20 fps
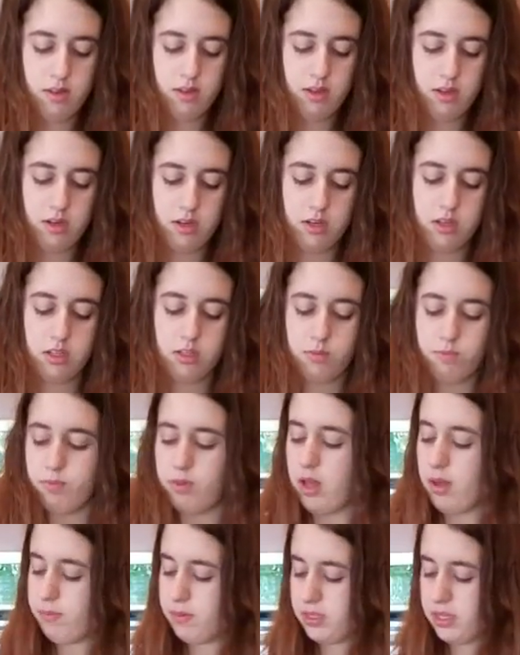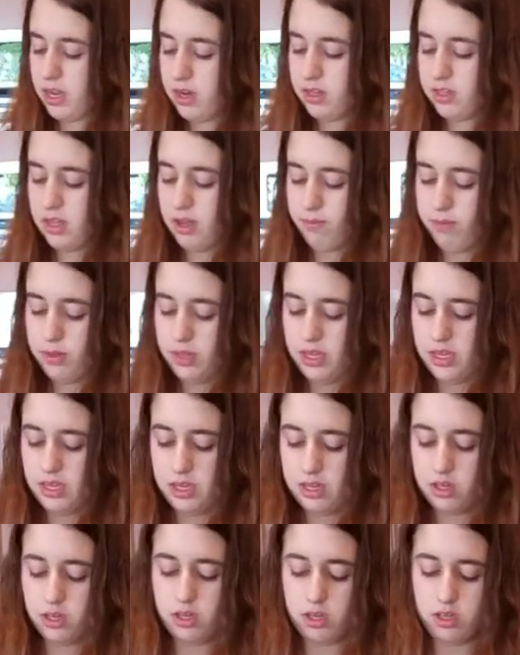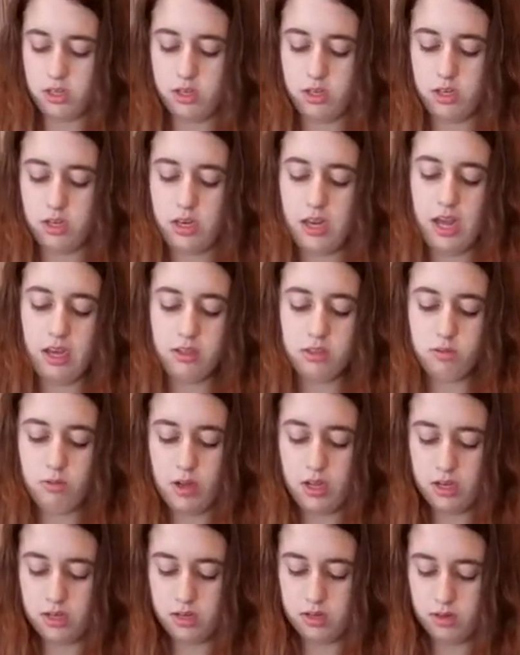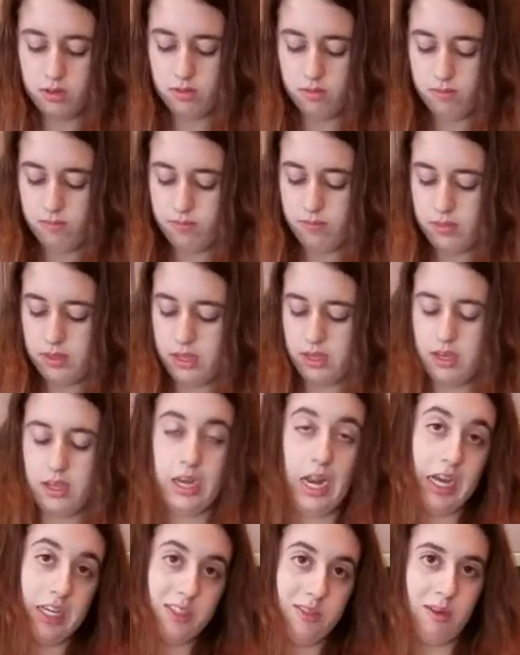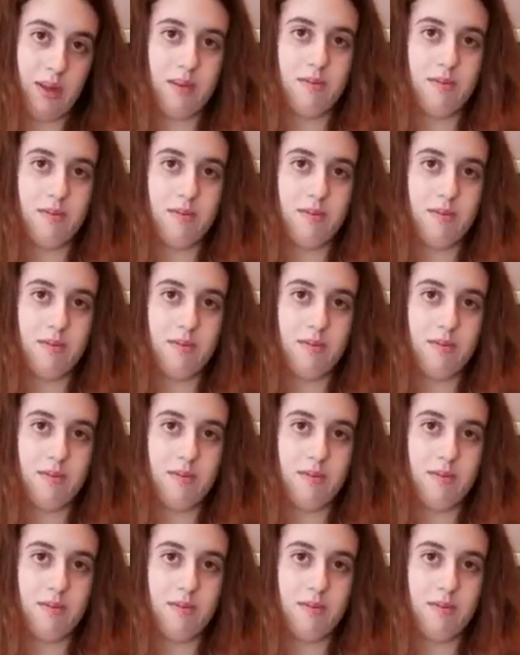You just plop it down on that plate and you're gonna do the next one and the next one.